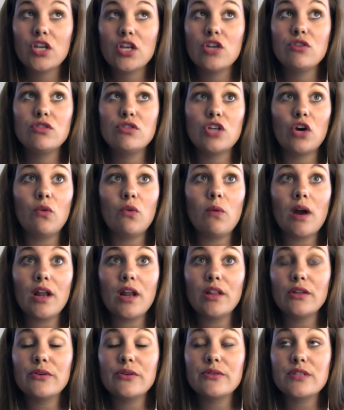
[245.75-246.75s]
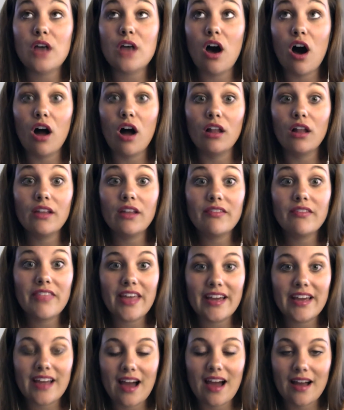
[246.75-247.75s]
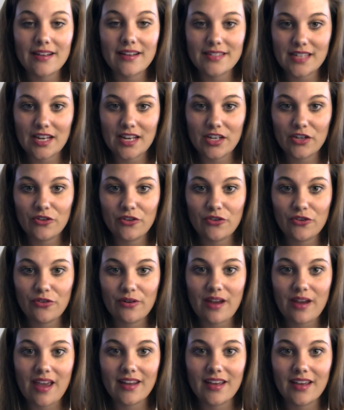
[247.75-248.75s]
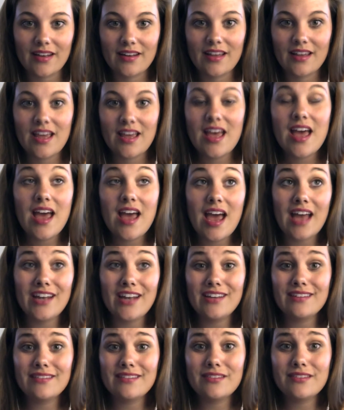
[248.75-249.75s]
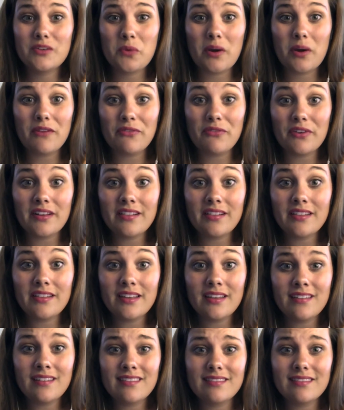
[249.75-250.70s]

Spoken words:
You don't want to lose all of that content you created. And quite frankly,